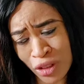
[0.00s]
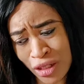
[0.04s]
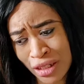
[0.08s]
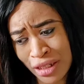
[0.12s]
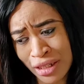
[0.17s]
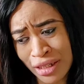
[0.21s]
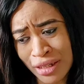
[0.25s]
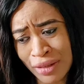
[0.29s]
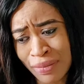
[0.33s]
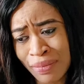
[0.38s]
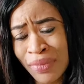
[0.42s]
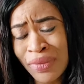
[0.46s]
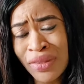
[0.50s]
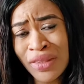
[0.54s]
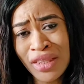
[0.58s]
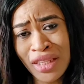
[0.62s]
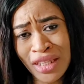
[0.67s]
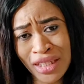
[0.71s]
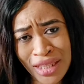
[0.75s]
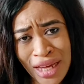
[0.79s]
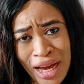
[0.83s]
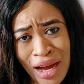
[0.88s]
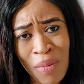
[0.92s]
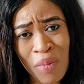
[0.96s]

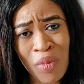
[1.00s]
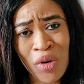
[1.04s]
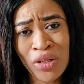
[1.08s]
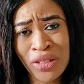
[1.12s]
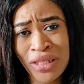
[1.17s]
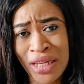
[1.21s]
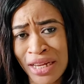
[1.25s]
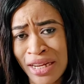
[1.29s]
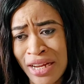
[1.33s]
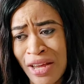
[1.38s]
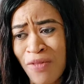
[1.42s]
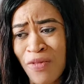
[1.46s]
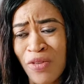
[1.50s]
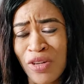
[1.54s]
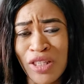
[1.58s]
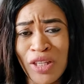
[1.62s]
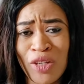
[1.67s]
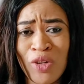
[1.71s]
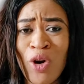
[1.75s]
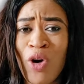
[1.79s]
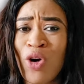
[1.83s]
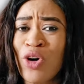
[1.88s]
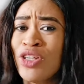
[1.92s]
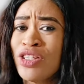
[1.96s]
the diamond and
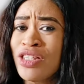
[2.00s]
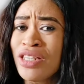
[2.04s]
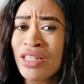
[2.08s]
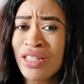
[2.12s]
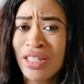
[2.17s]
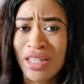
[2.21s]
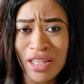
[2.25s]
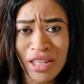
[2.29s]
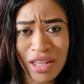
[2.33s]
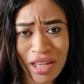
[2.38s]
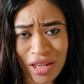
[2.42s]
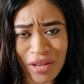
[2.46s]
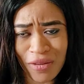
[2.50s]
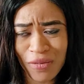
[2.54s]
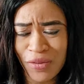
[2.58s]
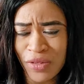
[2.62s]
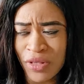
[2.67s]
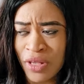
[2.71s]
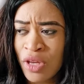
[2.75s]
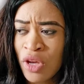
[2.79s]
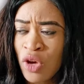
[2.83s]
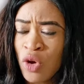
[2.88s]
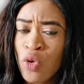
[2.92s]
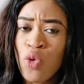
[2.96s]
everything? Or is it the
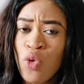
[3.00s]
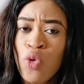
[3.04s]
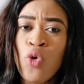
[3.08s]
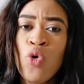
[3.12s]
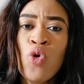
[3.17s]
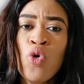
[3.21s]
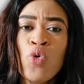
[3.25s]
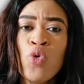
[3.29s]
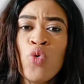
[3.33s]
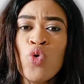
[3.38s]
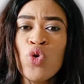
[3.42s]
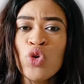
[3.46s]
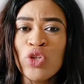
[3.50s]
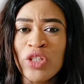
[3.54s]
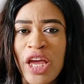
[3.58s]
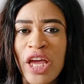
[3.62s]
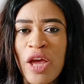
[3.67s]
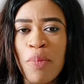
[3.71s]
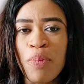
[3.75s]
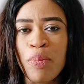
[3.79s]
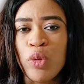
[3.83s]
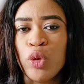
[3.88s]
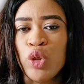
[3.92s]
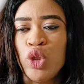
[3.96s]
gift? Who
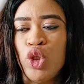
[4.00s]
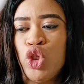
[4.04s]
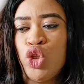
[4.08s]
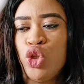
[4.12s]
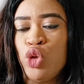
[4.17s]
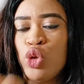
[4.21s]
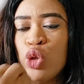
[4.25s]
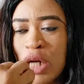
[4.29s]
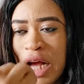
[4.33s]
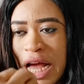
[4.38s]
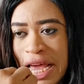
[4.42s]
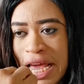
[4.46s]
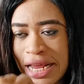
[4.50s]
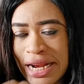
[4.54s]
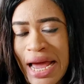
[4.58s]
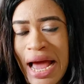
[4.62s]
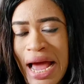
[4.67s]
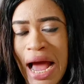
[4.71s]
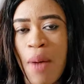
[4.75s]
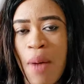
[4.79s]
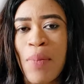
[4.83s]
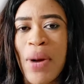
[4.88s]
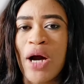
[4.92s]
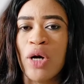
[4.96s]
they put sugar in
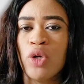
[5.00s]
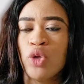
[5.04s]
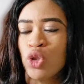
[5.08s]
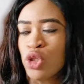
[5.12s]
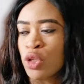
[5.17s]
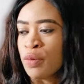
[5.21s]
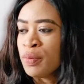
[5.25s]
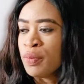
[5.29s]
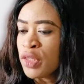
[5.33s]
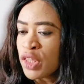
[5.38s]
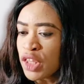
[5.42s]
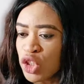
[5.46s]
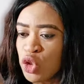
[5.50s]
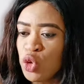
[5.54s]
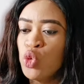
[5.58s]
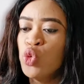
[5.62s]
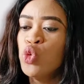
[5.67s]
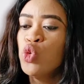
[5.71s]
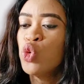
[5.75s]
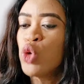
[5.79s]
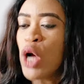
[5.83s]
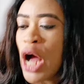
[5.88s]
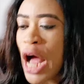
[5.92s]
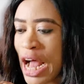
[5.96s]
her mouth? You
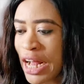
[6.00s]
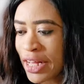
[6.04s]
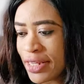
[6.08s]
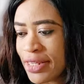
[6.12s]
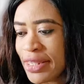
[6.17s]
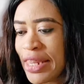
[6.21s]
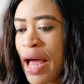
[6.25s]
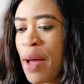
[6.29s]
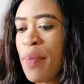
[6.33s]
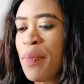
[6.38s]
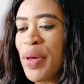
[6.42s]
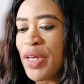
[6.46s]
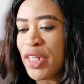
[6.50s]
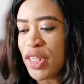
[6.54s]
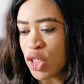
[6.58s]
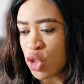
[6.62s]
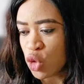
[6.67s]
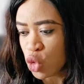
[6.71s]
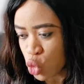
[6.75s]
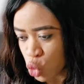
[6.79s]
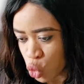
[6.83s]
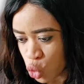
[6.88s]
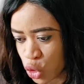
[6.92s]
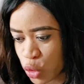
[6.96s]
ask that
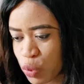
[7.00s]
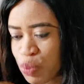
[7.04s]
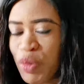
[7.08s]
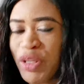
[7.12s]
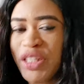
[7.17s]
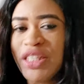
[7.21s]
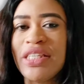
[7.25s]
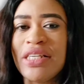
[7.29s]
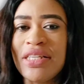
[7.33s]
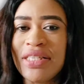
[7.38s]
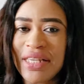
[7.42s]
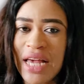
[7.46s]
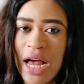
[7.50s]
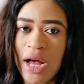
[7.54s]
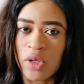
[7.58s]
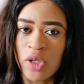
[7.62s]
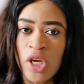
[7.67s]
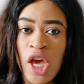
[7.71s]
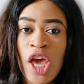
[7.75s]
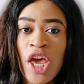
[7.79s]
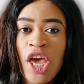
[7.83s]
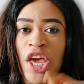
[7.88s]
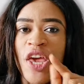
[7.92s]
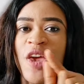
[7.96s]
person to spit it
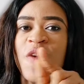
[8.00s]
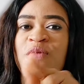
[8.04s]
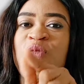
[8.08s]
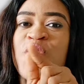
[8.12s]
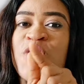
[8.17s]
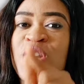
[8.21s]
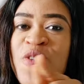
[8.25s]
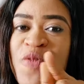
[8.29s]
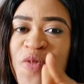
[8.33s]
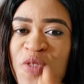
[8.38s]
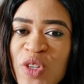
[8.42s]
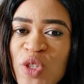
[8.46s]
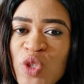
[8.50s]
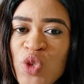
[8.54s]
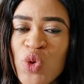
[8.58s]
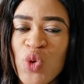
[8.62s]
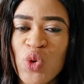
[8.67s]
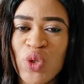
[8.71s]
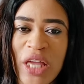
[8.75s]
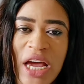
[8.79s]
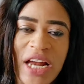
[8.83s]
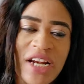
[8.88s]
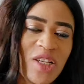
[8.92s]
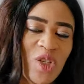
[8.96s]
out. Even if it's
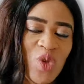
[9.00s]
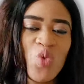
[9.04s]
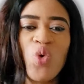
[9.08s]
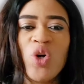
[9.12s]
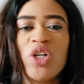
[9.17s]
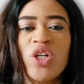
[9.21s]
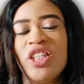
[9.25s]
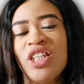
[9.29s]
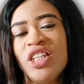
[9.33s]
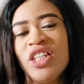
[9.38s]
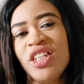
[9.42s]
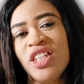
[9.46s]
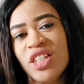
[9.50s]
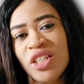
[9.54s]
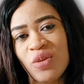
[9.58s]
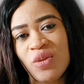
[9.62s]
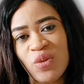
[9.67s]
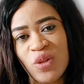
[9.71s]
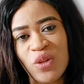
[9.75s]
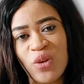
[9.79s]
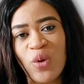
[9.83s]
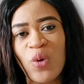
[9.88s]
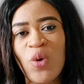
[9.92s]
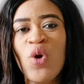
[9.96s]
you that is watching this
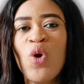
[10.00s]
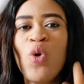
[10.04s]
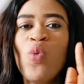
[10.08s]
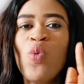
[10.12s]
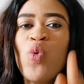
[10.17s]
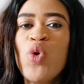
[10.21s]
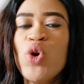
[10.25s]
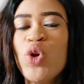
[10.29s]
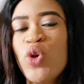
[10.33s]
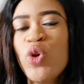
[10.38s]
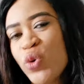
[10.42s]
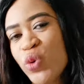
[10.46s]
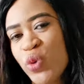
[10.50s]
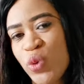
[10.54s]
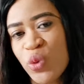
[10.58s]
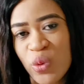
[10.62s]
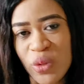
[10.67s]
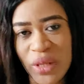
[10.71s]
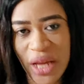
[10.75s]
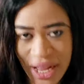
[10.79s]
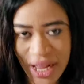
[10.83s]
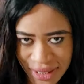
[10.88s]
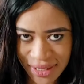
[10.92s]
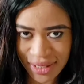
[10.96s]
video, will you
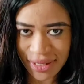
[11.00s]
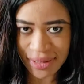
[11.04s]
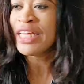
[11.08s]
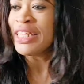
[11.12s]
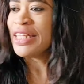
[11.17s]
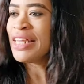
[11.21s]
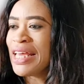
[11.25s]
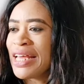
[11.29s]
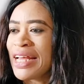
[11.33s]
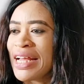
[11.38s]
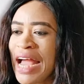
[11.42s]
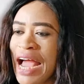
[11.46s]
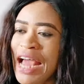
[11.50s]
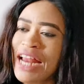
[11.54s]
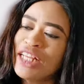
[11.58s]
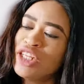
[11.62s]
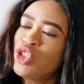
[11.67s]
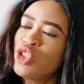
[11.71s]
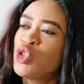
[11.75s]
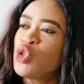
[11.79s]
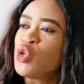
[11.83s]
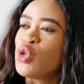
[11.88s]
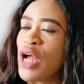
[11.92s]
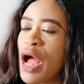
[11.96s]
do that? They carry
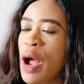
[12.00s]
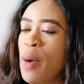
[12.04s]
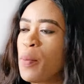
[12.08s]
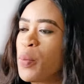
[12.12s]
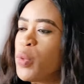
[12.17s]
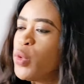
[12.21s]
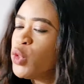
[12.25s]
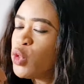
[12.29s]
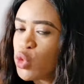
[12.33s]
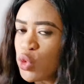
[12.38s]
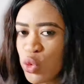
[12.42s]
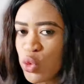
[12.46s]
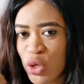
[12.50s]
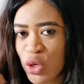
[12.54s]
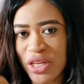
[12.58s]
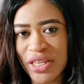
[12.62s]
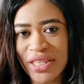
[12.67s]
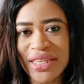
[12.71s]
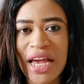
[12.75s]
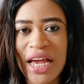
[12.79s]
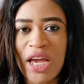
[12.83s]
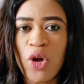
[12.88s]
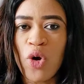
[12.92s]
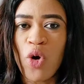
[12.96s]
sugar, put you
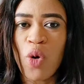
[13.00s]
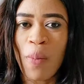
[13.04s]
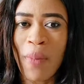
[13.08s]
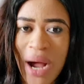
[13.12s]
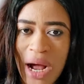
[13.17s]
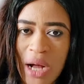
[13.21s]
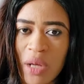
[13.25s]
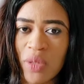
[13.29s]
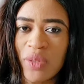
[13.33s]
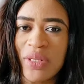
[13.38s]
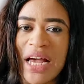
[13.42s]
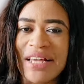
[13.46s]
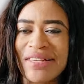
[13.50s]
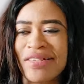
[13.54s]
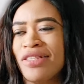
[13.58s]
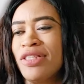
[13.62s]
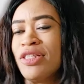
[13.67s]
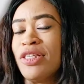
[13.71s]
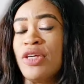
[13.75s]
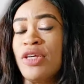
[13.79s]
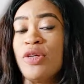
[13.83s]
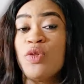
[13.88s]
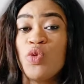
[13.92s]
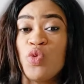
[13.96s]
inside your mouth as
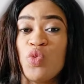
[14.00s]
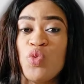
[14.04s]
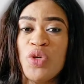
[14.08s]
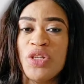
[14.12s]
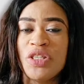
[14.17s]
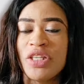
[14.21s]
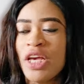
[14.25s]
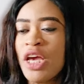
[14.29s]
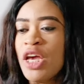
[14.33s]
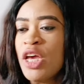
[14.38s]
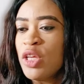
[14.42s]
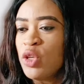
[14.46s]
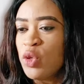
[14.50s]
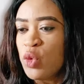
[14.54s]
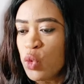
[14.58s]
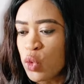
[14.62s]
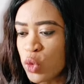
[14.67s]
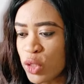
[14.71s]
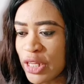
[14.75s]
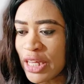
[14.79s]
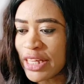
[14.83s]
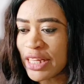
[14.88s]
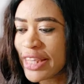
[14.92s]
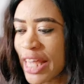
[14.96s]
it is sweet.
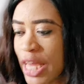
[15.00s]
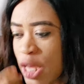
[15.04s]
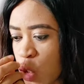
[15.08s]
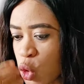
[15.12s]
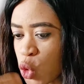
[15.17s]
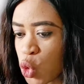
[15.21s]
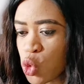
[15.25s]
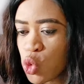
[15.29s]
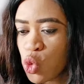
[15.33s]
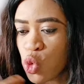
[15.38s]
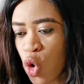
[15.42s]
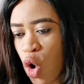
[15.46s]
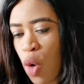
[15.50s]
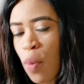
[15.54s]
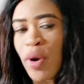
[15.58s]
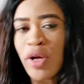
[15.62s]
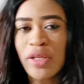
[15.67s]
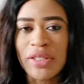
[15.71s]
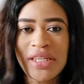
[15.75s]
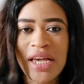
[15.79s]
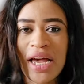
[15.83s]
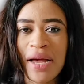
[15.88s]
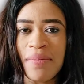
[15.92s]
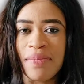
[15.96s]
They tell you to come
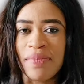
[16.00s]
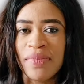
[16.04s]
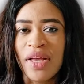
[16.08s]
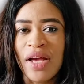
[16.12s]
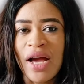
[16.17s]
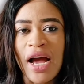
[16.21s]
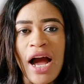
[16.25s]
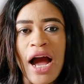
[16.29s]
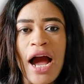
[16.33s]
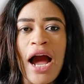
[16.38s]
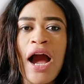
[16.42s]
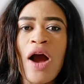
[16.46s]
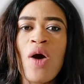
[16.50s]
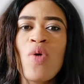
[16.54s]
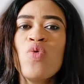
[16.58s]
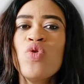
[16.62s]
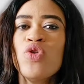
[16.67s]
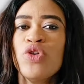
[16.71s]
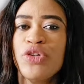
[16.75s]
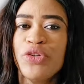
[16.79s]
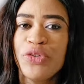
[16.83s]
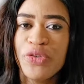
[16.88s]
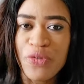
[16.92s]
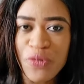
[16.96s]
out and how
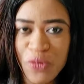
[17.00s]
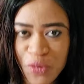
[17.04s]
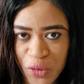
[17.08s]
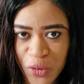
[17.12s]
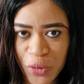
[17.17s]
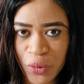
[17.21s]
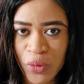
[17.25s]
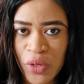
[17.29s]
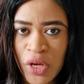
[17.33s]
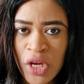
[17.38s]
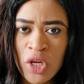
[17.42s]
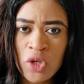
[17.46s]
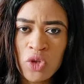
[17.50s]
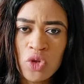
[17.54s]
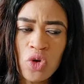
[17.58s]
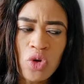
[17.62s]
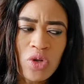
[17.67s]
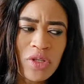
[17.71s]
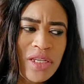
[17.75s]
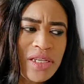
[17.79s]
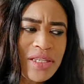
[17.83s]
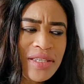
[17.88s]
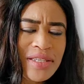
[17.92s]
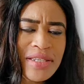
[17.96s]
would you feel?
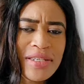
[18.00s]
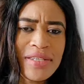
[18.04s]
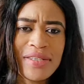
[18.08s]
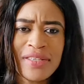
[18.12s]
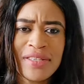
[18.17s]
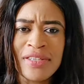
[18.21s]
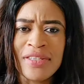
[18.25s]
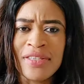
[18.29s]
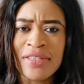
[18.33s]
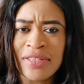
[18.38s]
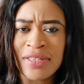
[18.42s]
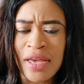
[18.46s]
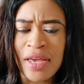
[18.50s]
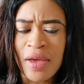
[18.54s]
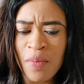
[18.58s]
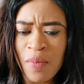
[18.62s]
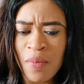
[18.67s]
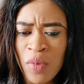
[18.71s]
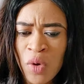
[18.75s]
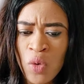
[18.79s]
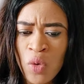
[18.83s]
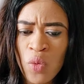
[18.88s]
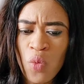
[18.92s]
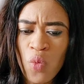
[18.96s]
So this is the
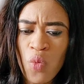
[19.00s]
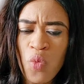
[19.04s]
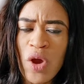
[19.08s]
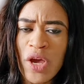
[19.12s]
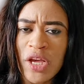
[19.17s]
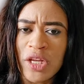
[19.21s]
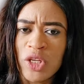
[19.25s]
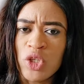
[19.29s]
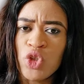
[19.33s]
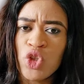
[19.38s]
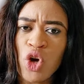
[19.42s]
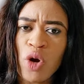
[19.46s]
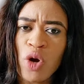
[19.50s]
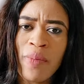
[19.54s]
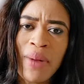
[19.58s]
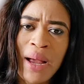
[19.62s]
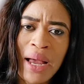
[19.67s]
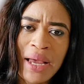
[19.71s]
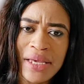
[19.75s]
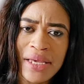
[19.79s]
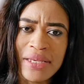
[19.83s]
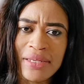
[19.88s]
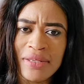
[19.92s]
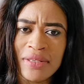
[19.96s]
same way
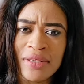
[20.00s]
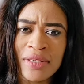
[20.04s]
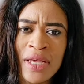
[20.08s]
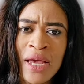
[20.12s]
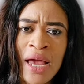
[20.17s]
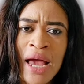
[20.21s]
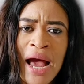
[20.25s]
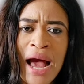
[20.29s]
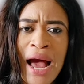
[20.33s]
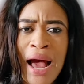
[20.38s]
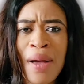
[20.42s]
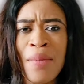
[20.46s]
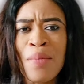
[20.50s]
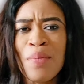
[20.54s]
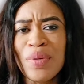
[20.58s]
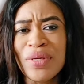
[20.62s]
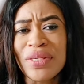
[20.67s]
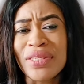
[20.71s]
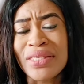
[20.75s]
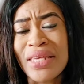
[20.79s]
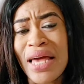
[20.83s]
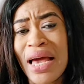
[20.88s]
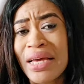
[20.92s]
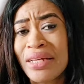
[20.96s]
Chioma is. And
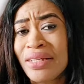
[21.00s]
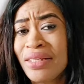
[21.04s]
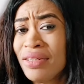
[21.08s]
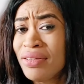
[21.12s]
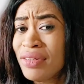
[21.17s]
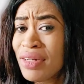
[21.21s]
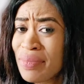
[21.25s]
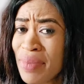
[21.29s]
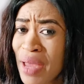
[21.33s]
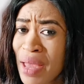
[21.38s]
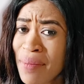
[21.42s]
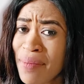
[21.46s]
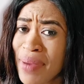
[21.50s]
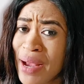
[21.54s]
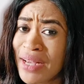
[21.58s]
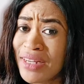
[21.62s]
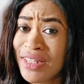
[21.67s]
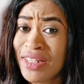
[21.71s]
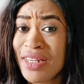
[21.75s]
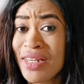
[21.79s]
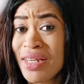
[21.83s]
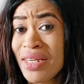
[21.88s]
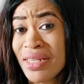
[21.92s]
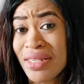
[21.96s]
besides, remember,
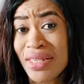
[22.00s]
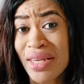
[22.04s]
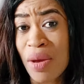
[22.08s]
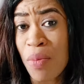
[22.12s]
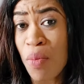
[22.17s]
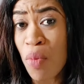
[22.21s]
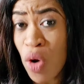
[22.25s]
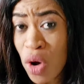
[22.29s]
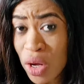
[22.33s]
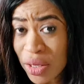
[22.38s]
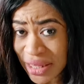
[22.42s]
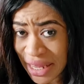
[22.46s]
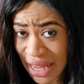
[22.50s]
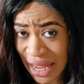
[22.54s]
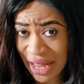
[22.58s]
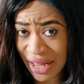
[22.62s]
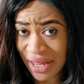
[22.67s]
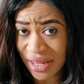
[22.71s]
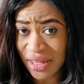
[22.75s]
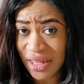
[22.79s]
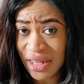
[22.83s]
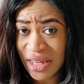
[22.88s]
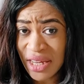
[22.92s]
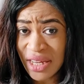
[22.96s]
she is a
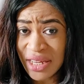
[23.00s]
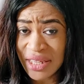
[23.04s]
mother.